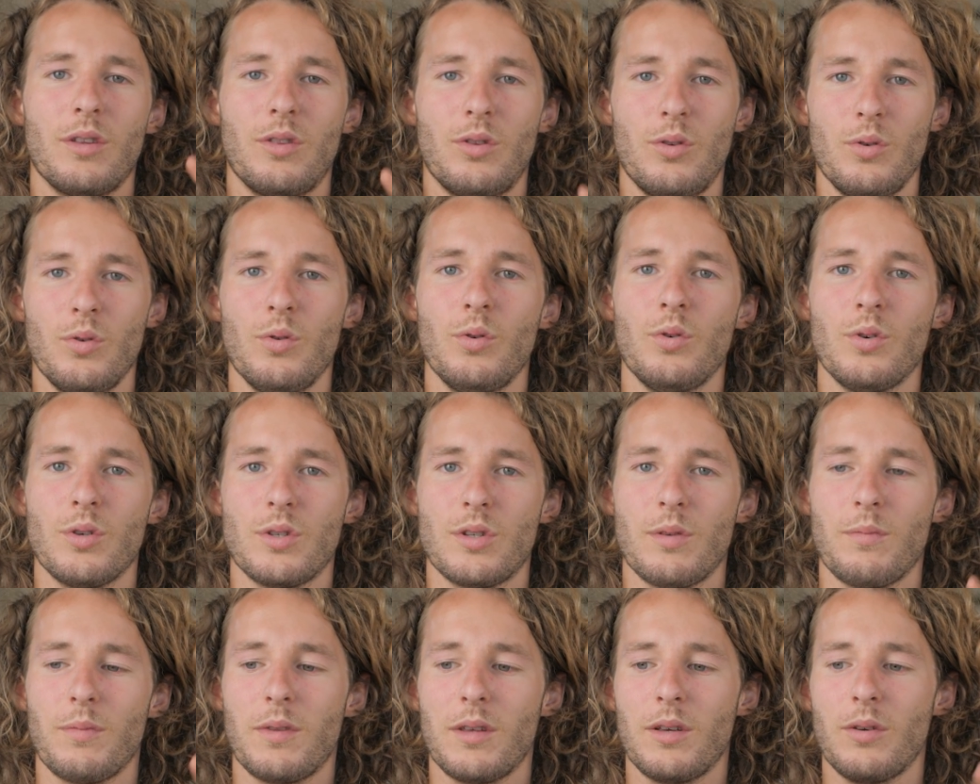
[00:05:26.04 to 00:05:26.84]
do, or
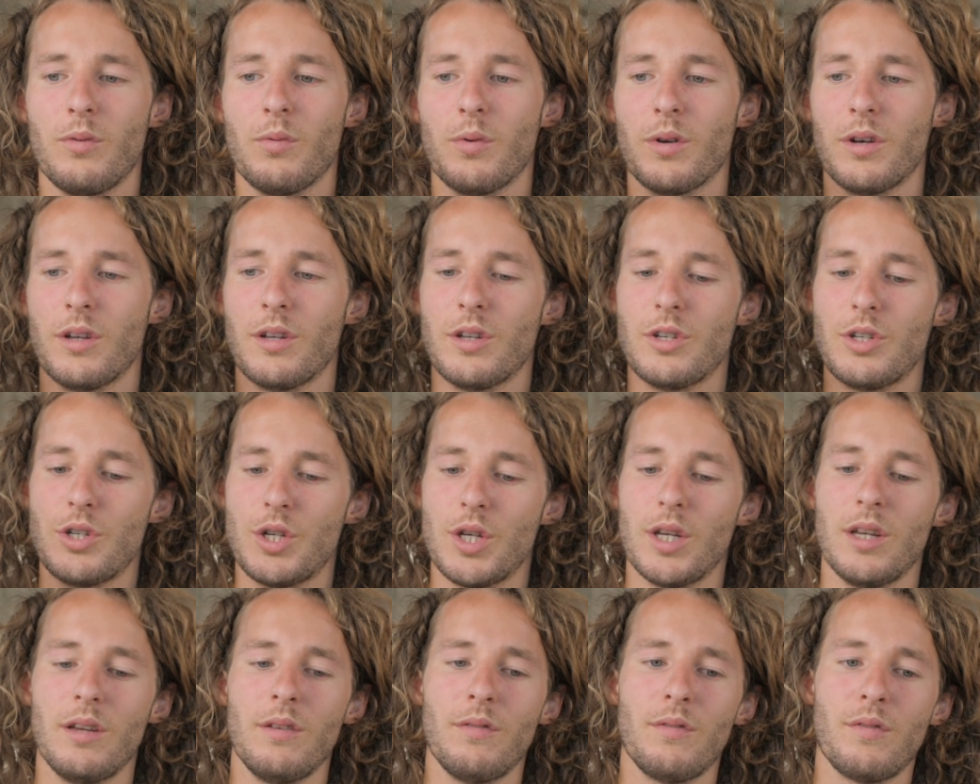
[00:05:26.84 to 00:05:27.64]
something you wanna
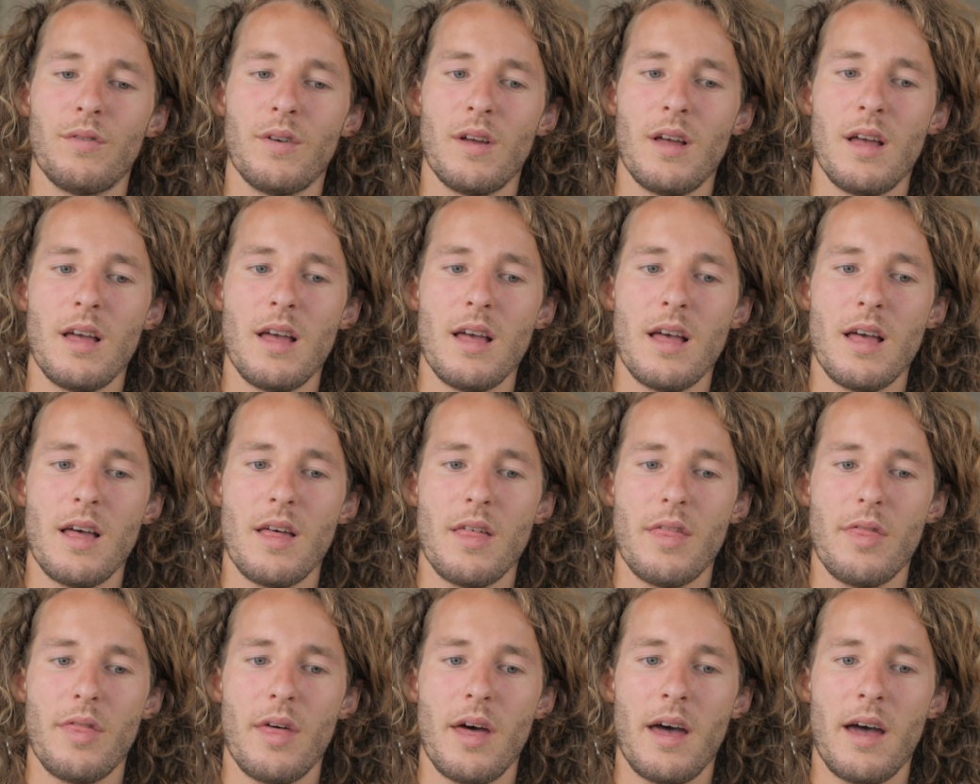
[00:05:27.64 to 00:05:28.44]
achieve,
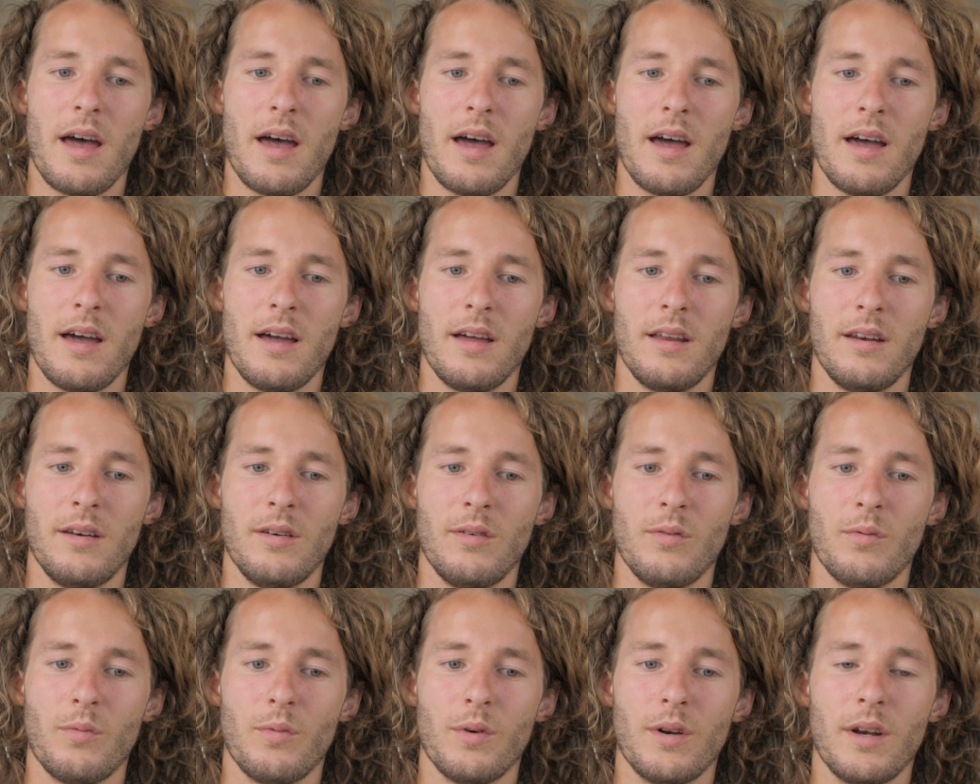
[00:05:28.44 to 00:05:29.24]

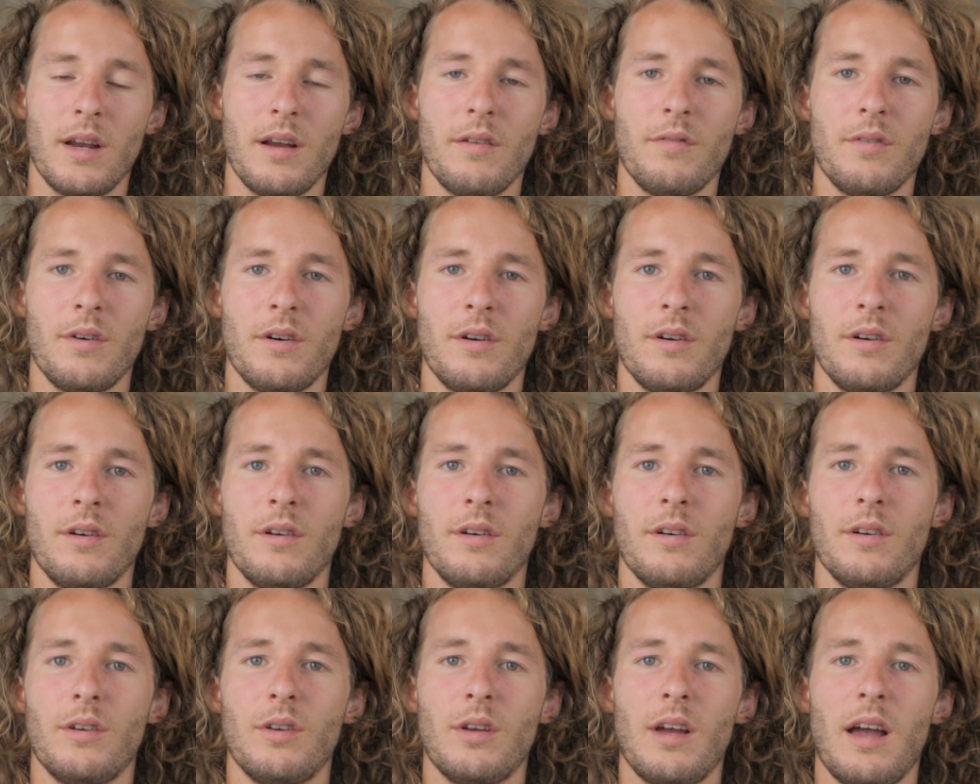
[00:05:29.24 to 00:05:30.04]
then
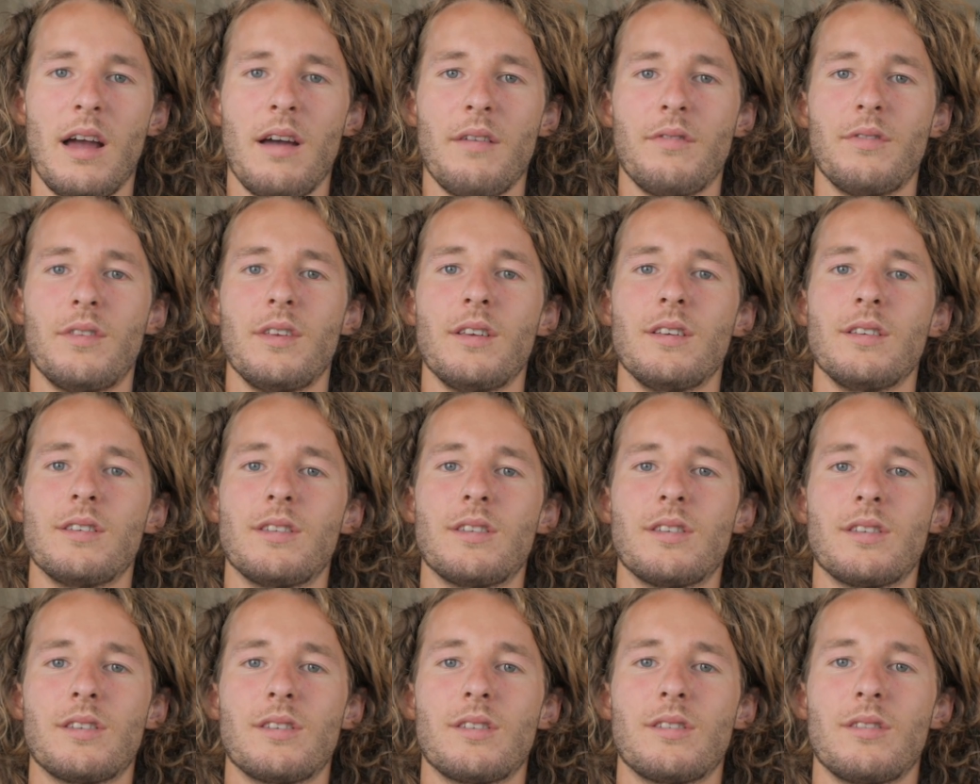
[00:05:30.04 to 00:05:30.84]
whenever you have
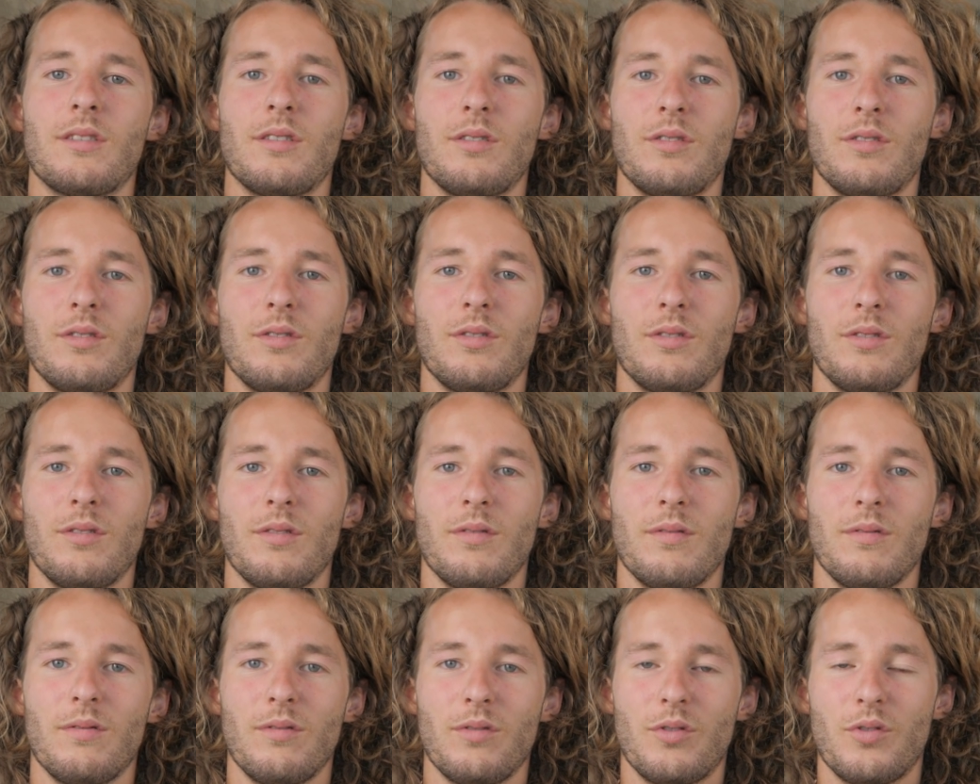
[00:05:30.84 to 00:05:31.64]
this
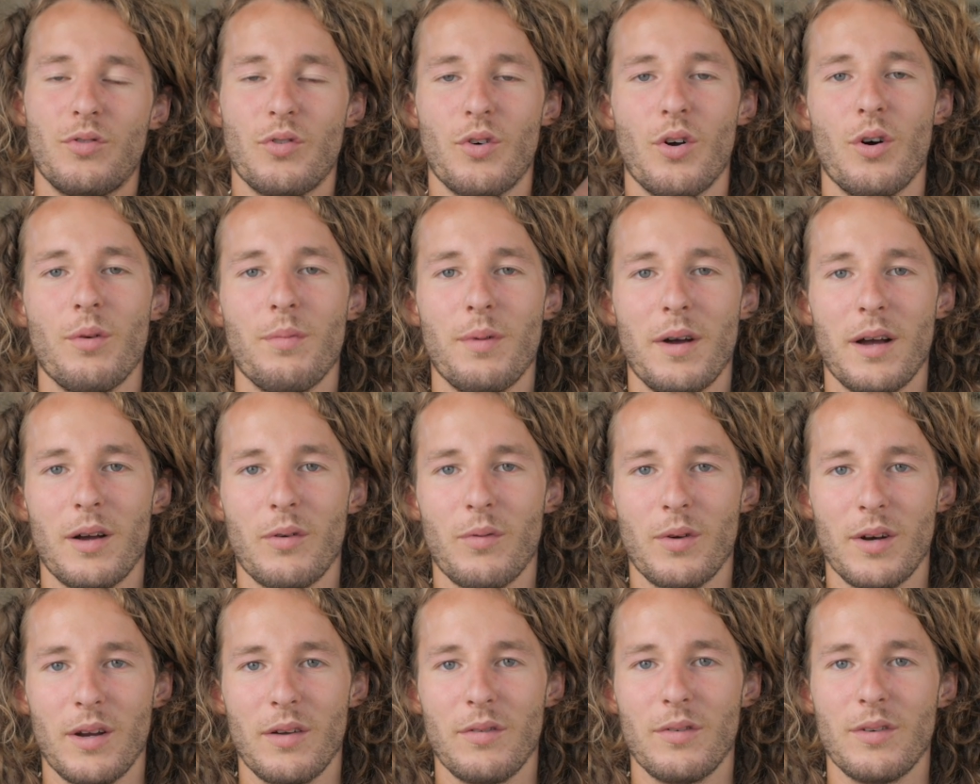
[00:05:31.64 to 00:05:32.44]
drawback,
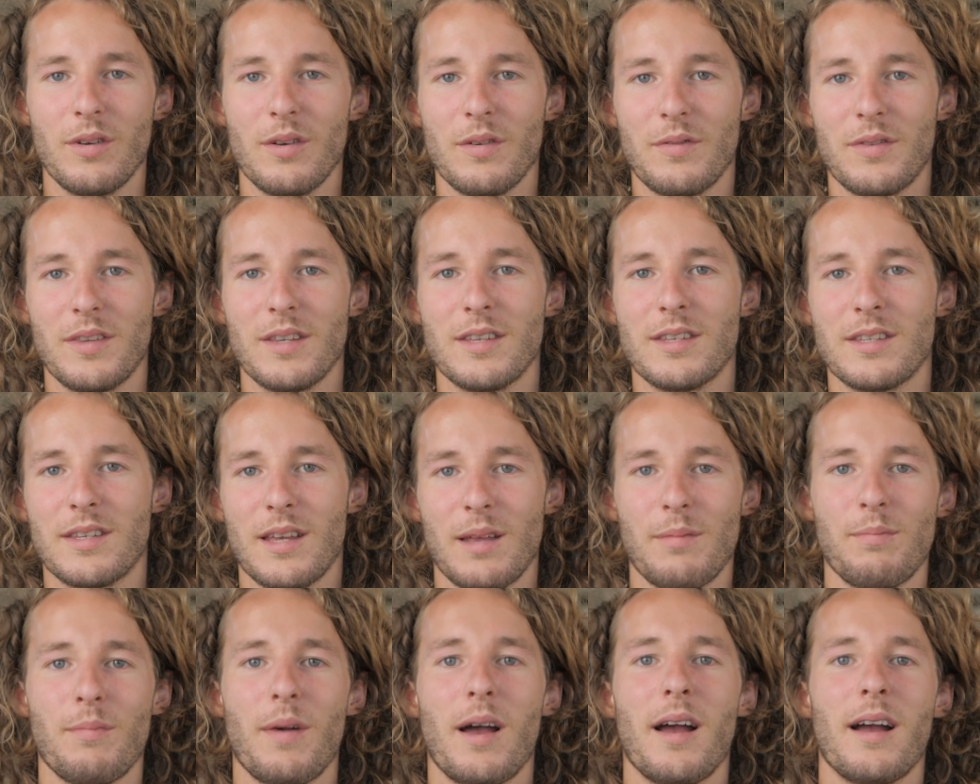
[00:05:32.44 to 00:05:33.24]
whenever you have this
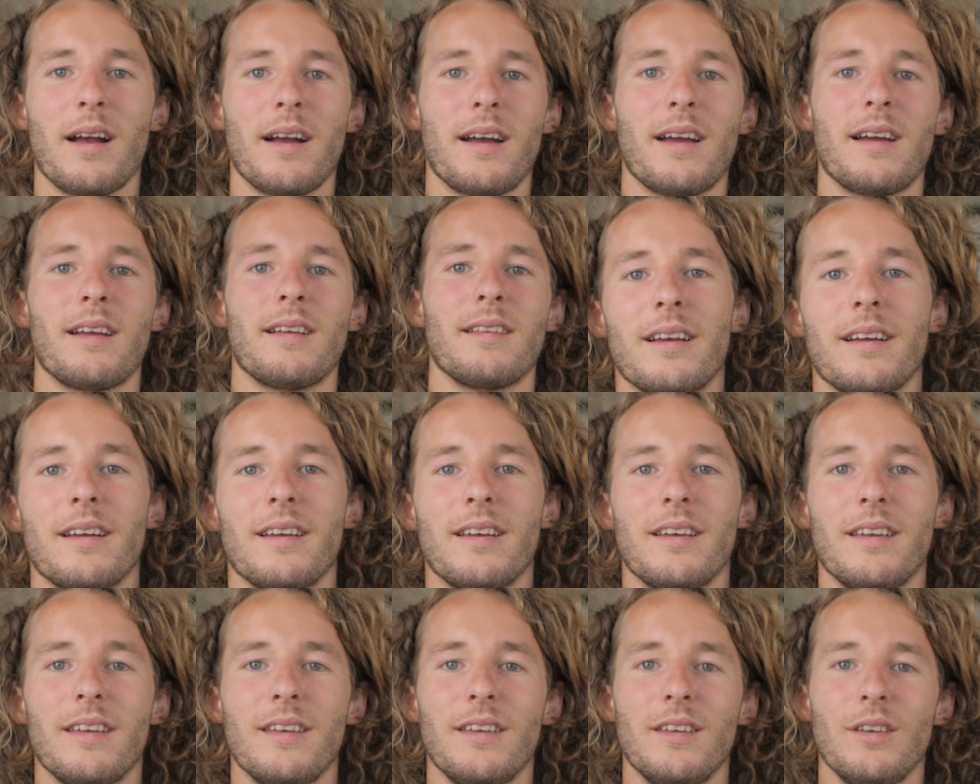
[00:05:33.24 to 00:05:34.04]
setback,
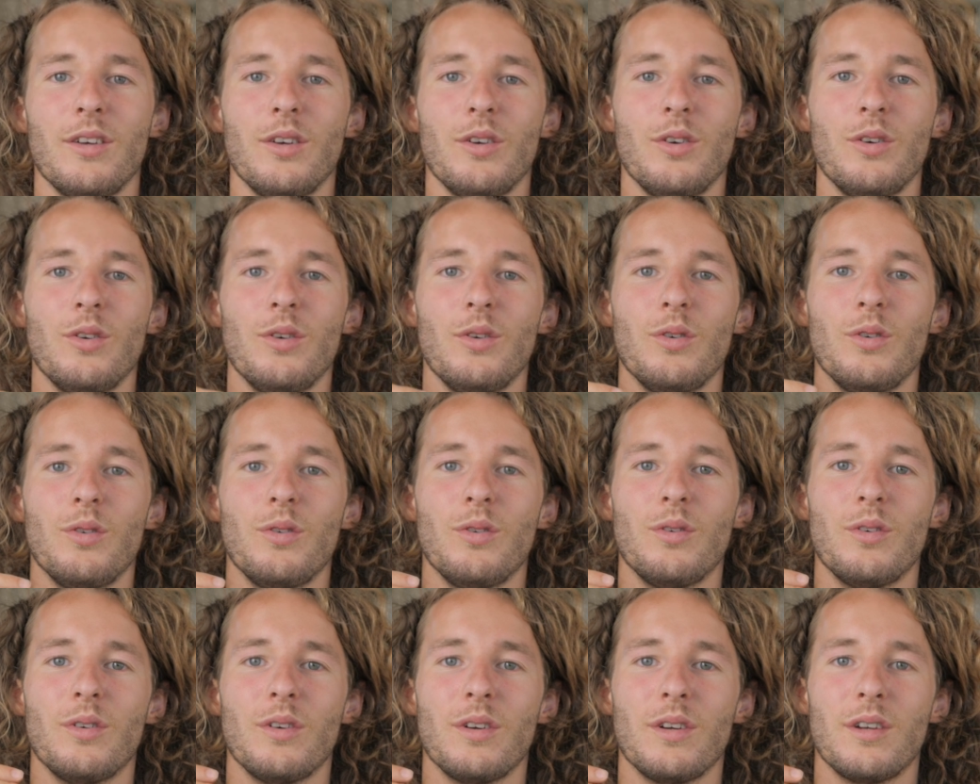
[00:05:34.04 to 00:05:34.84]

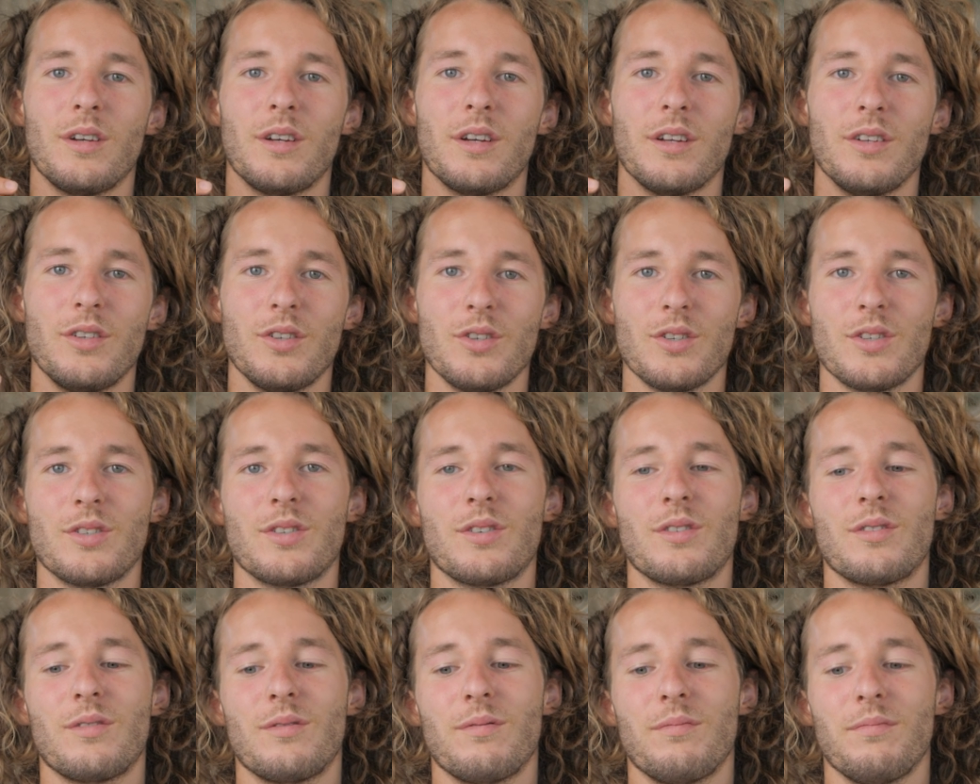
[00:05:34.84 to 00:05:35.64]
you can
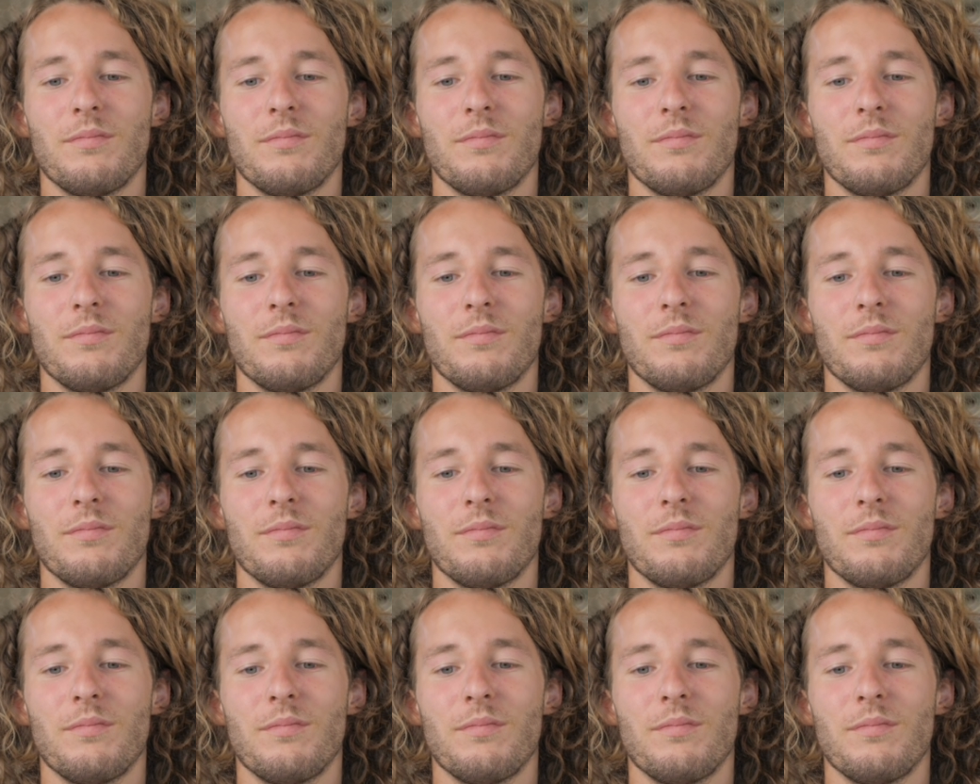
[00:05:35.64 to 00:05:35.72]
just